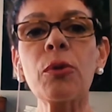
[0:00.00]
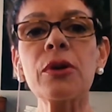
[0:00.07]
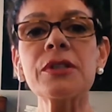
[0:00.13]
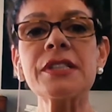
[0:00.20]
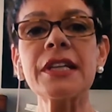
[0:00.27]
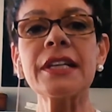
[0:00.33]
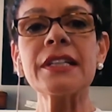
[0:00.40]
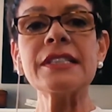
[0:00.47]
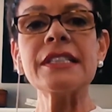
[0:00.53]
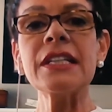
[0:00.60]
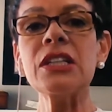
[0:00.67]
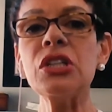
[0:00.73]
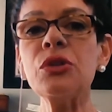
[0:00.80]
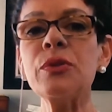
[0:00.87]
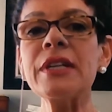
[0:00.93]
to
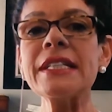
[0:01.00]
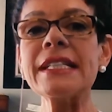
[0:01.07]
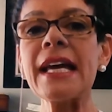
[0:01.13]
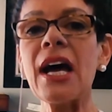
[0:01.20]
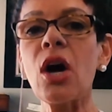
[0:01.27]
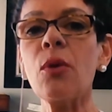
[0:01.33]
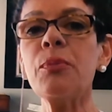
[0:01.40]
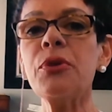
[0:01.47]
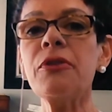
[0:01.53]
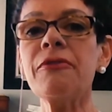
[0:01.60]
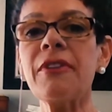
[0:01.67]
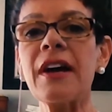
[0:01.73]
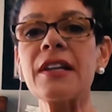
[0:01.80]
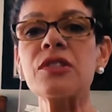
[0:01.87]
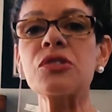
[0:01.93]
continuing to help you
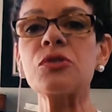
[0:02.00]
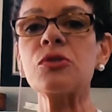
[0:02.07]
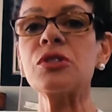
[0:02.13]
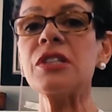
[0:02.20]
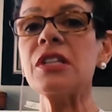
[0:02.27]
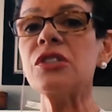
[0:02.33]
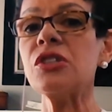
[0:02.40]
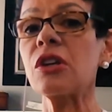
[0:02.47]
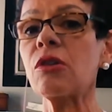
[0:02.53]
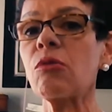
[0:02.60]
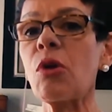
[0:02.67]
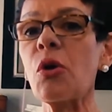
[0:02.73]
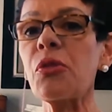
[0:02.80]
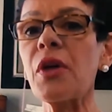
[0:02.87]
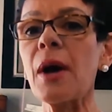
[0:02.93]
find strategic
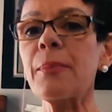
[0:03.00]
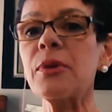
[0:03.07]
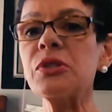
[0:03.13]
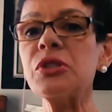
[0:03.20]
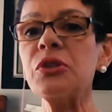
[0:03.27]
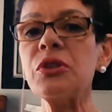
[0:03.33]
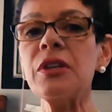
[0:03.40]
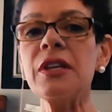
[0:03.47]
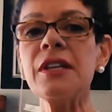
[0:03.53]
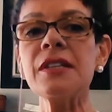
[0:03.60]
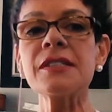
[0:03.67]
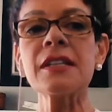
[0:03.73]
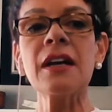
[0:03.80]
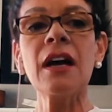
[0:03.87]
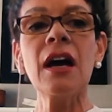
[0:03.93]
growth opportunities
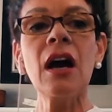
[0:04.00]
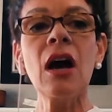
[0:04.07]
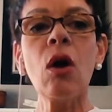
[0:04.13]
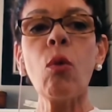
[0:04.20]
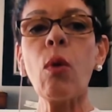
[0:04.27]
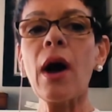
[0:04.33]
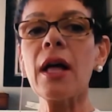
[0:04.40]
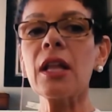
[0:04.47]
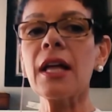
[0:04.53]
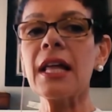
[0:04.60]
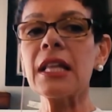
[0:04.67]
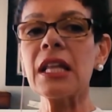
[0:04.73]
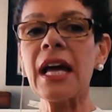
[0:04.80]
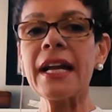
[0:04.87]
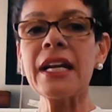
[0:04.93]
while
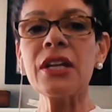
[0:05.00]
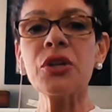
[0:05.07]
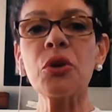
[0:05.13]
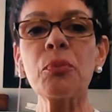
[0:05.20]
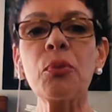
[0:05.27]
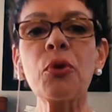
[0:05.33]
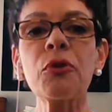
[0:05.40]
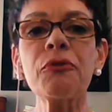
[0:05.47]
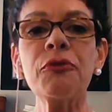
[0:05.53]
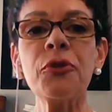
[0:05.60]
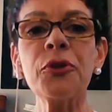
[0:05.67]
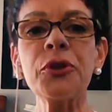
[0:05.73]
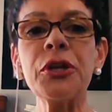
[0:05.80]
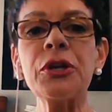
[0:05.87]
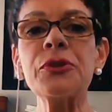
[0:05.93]
aligning your
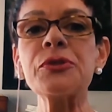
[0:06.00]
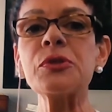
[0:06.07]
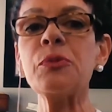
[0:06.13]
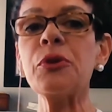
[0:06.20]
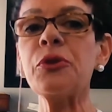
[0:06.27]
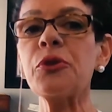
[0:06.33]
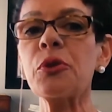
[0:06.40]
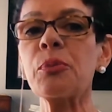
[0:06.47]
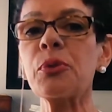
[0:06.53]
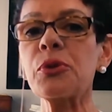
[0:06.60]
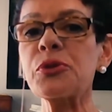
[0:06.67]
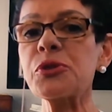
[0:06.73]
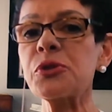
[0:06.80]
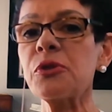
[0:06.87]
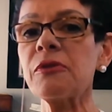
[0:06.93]
portfolios with your
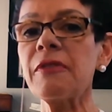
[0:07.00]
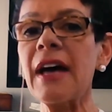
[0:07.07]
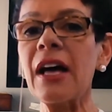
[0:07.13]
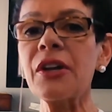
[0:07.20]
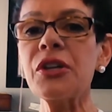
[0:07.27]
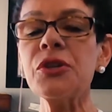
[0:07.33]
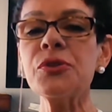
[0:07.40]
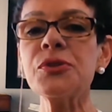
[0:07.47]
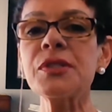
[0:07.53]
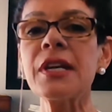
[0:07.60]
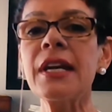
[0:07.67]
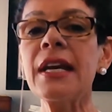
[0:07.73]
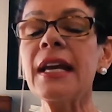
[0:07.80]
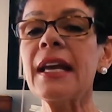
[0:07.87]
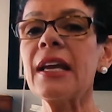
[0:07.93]
personal values
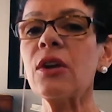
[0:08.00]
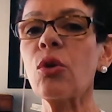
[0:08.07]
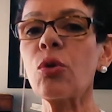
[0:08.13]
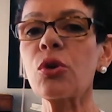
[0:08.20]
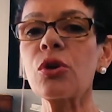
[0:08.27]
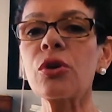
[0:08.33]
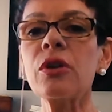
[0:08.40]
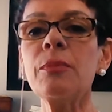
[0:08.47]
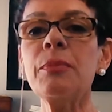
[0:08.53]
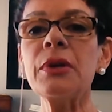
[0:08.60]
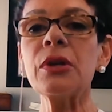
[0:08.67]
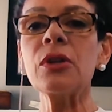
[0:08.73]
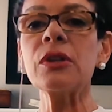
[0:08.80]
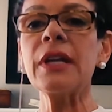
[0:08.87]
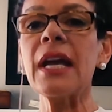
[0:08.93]
in order to
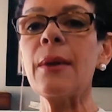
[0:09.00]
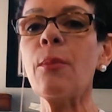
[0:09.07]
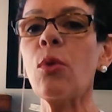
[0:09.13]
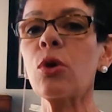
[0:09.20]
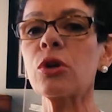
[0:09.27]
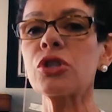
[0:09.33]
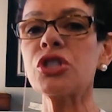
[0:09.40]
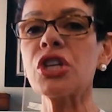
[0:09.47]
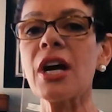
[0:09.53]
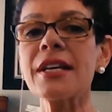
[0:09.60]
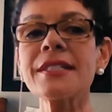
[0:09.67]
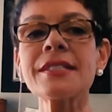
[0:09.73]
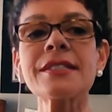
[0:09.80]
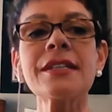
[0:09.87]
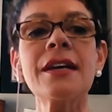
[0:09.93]
build a more just,
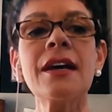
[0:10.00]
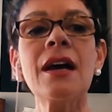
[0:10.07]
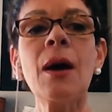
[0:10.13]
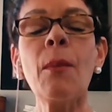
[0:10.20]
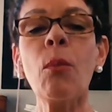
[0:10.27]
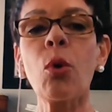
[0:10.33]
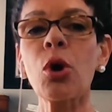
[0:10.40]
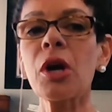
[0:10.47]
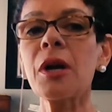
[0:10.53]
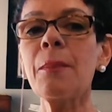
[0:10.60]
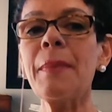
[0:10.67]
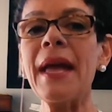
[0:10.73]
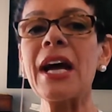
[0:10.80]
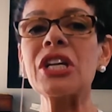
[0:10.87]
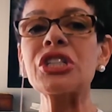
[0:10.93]
more
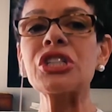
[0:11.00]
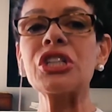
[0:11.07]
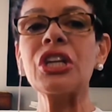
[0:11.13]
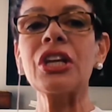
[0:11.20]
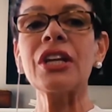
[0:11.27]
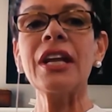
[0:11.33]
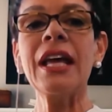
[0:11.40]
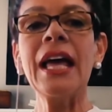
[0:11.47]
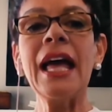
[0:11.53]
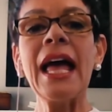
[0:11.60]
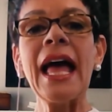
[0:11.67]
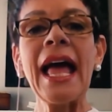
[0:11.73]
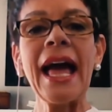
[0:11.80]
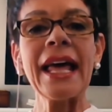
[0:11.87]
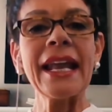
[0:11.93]
compassionate,
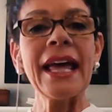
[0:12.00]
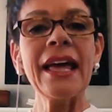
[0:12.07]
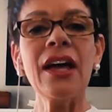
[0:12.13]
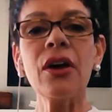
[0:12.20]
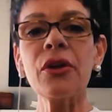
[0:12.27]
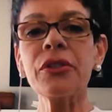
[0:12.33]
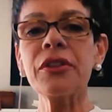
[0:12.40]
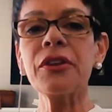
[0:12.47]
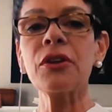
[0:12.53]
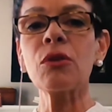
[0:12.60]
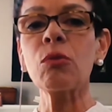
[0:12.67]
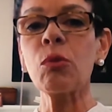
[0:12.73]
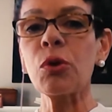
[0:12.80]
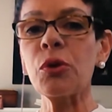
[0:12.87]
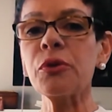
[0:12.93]
and a healthier
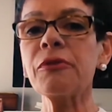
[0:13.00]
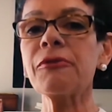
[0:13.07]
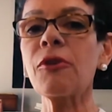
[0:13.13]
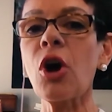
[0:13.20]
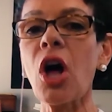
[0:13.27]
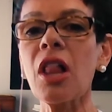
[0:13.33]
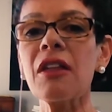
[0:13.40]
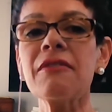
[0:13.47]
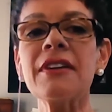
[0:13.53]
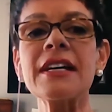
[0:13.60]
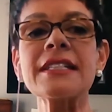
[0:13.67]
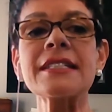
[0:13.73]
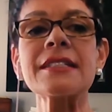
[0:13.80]
world for all of us.